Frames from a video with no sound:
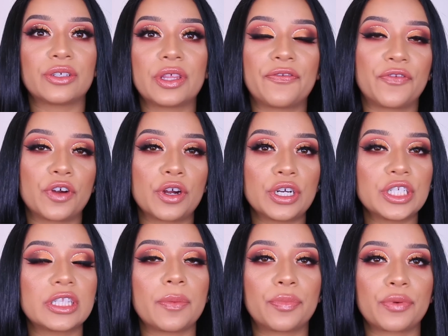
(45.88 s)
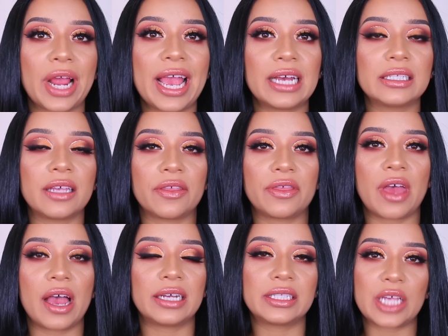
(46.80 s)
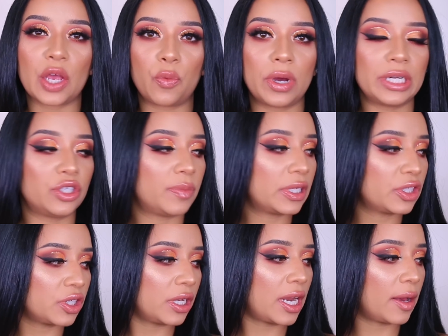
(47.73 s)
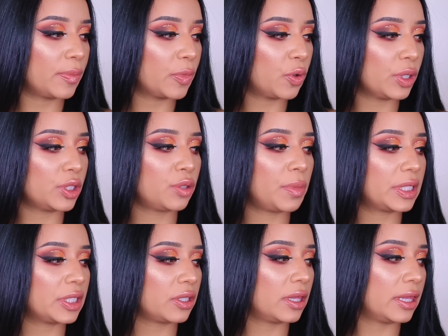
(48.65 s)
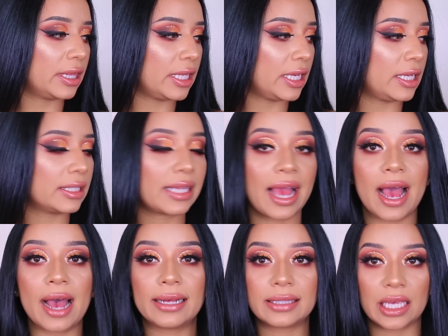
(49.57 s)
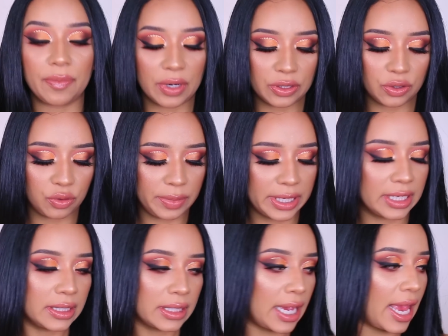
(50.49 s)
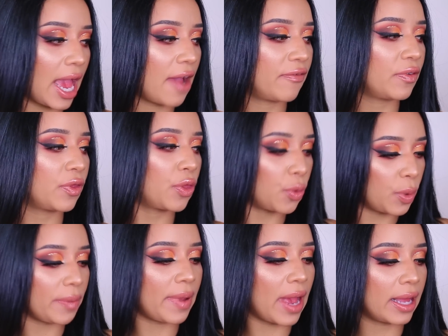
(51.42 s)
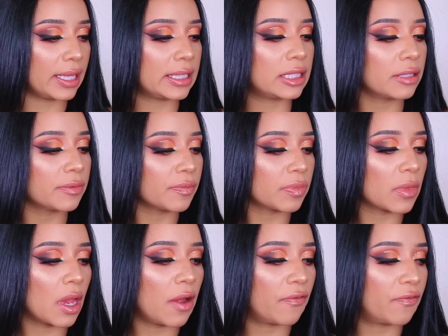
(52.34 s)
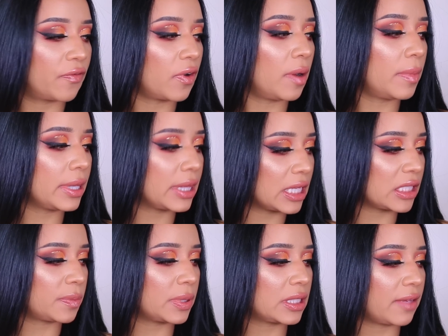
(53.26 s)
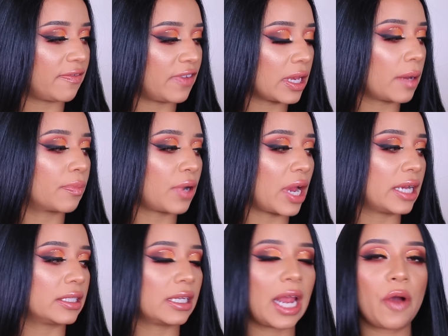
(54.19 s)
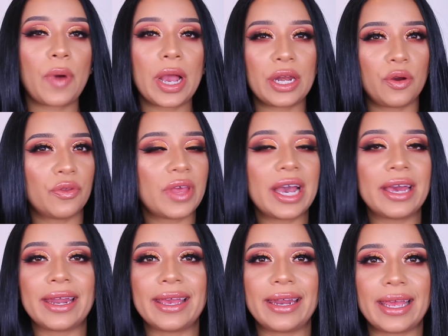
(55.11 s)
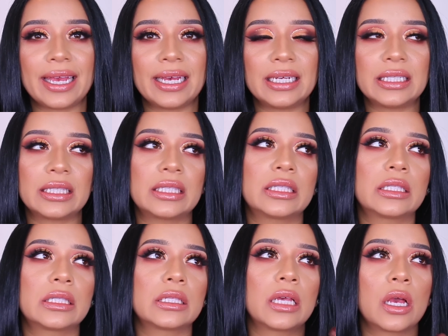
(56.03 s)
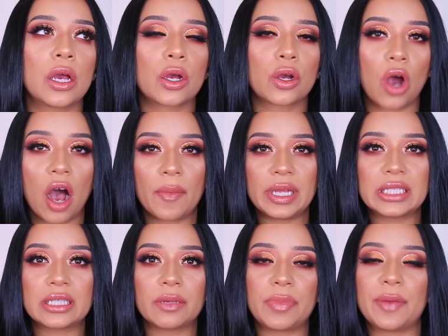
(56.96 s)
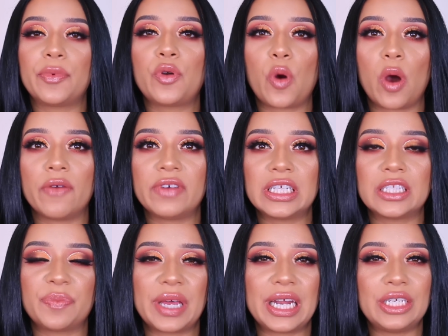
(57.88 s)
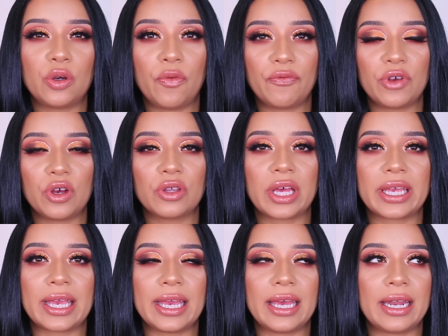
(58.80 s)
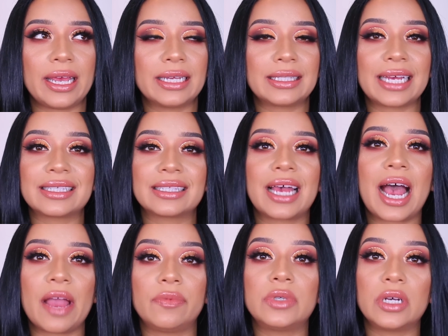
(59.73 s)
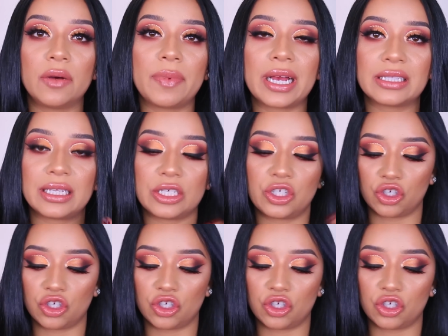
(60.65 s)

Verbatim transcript: so the first brand that I wanted to mention, I'm going to mention these as a bundle because I have three palettes from this specific brand. Now I know that it is common, some people know of it, but I don't feel like it is as hyped up as it